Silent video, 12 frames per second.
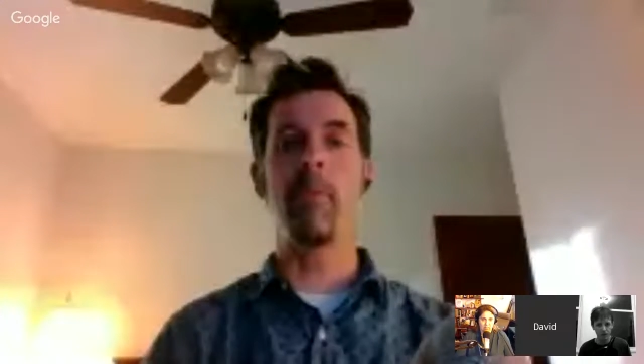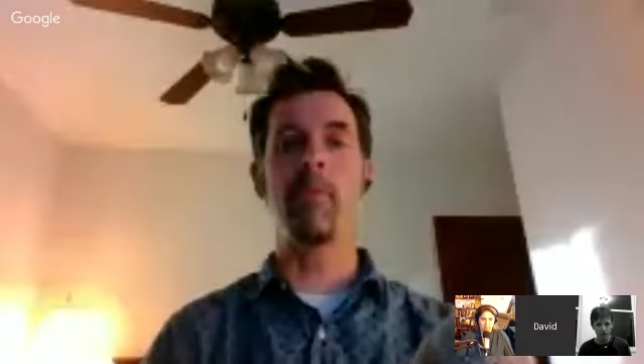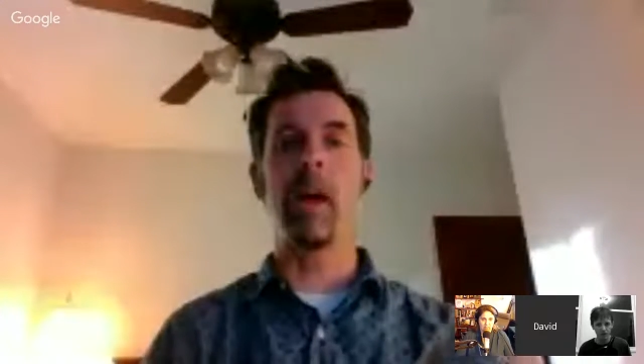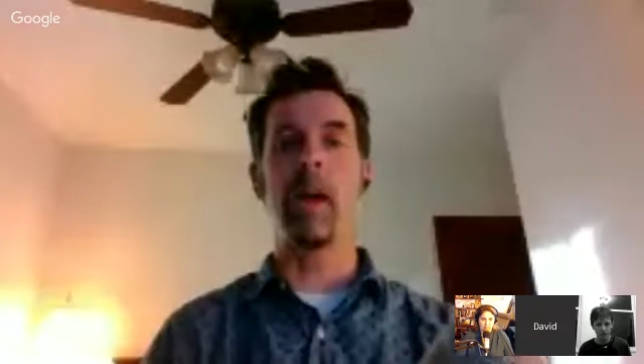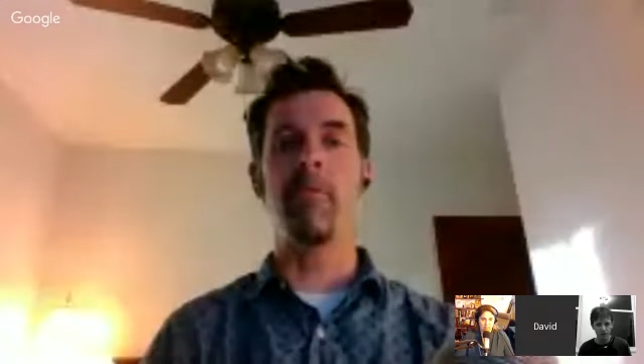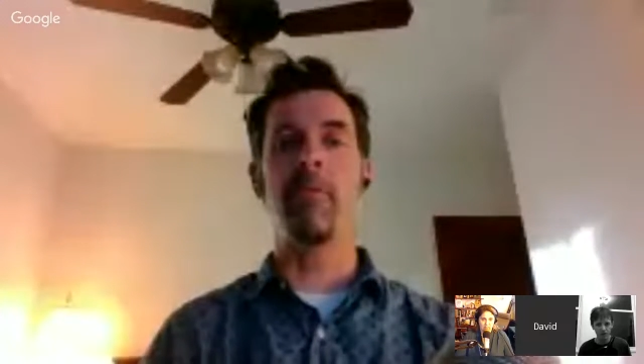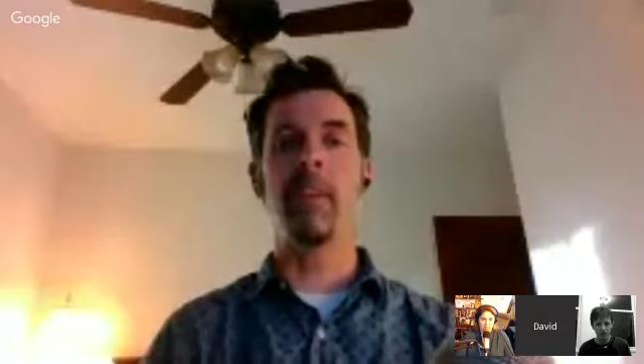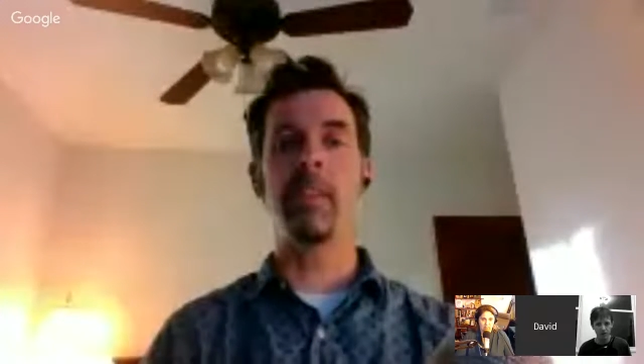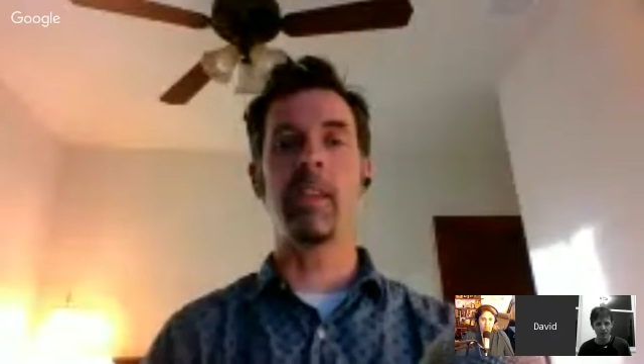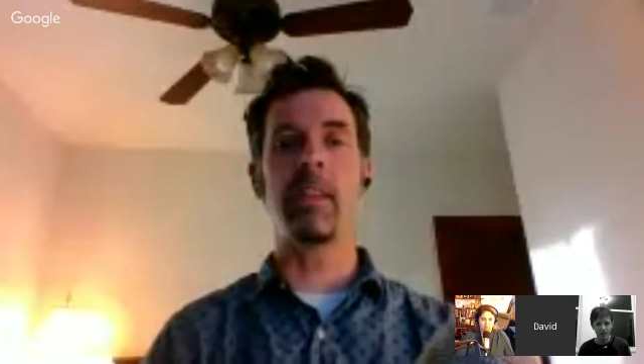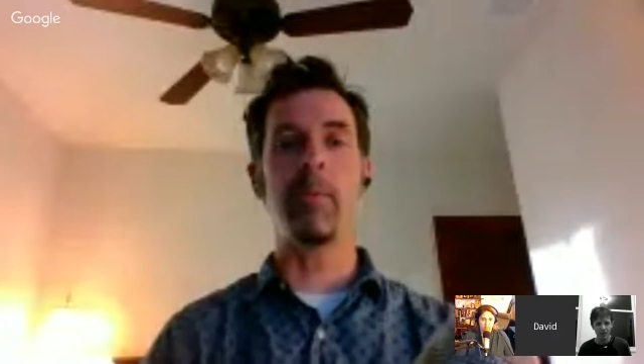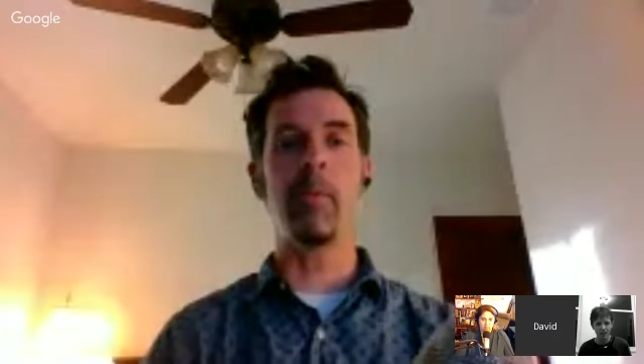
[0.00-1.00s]
I'm
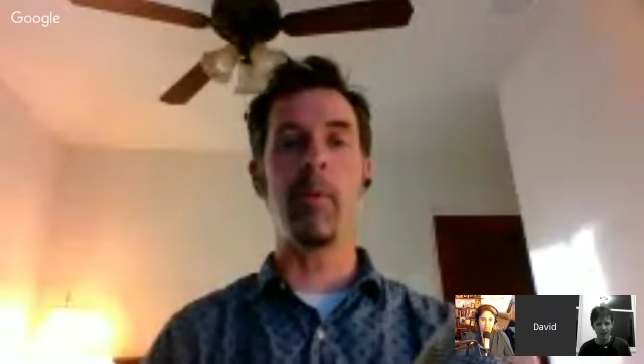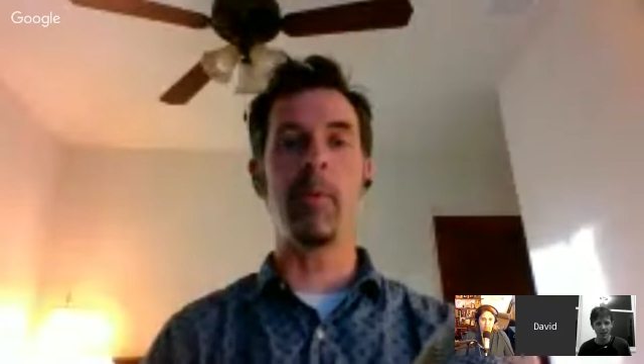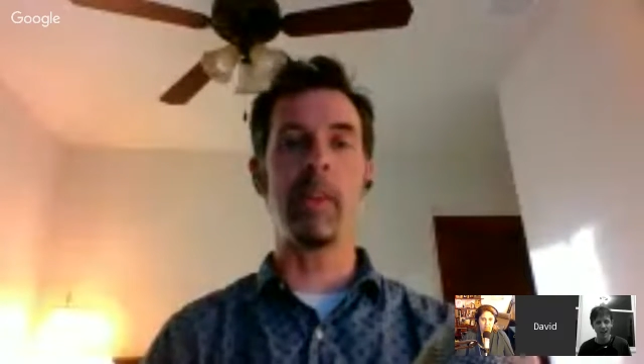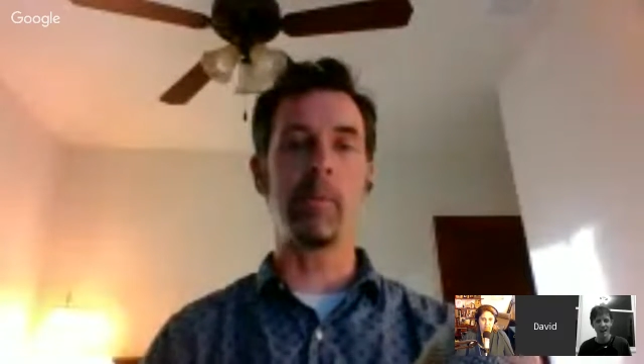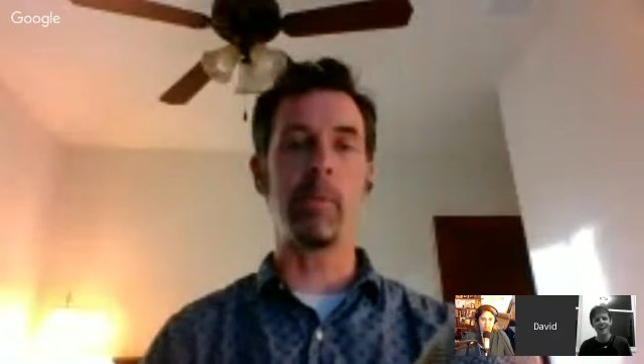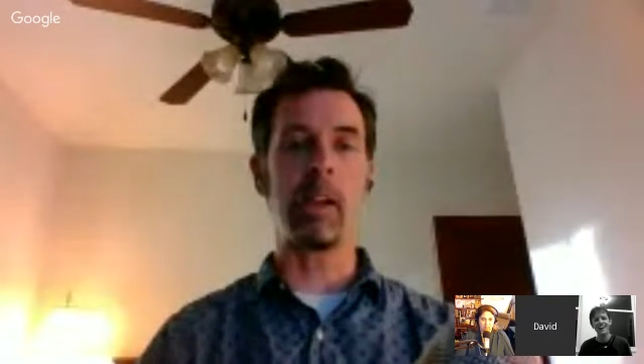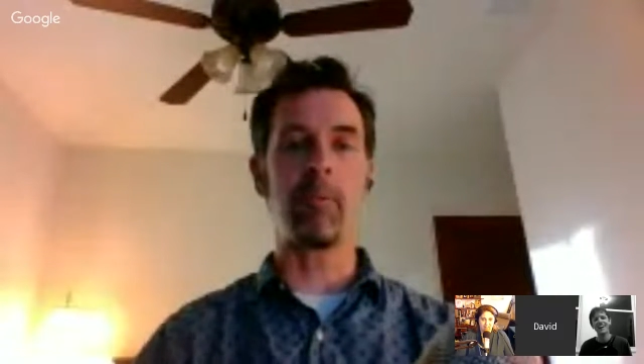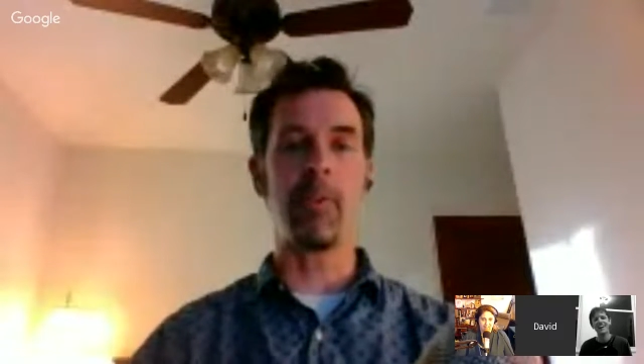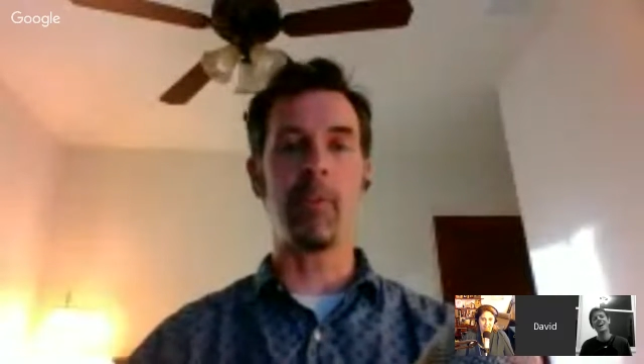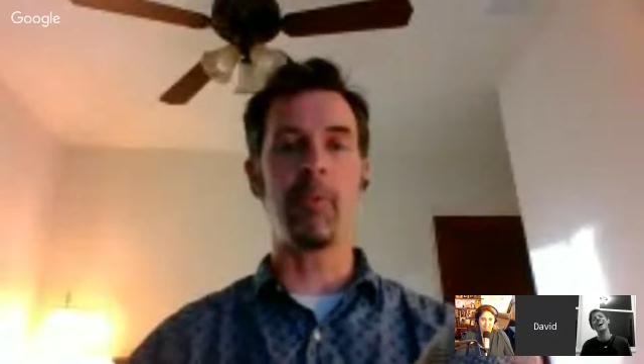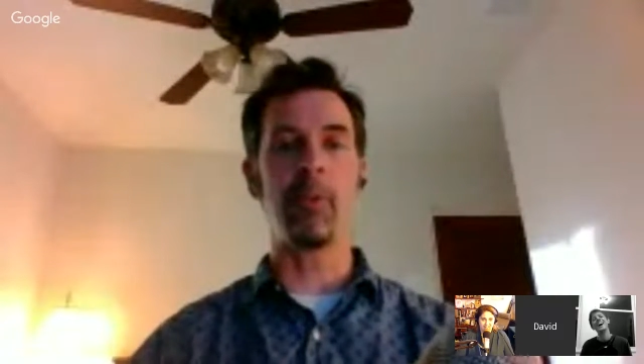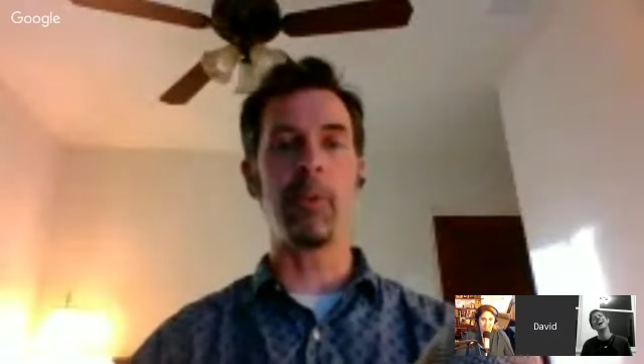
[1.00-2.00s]
physically moving the microphone
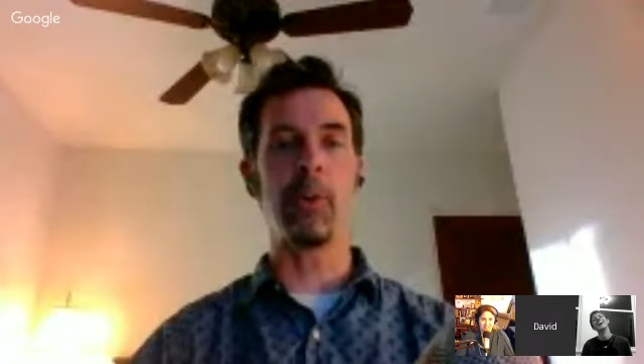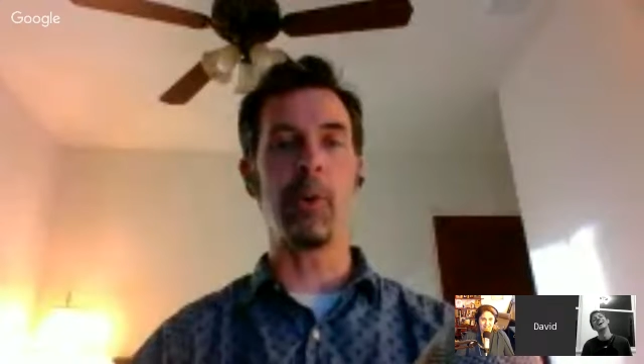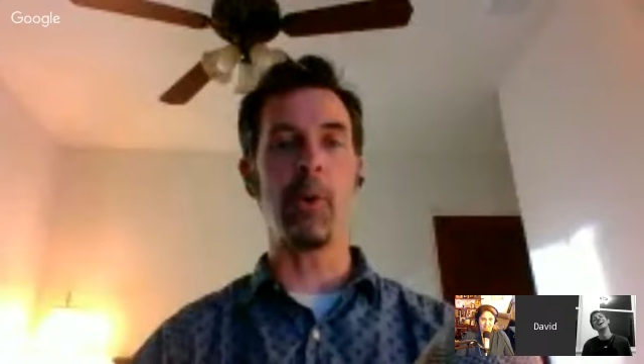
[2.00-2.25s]
further away.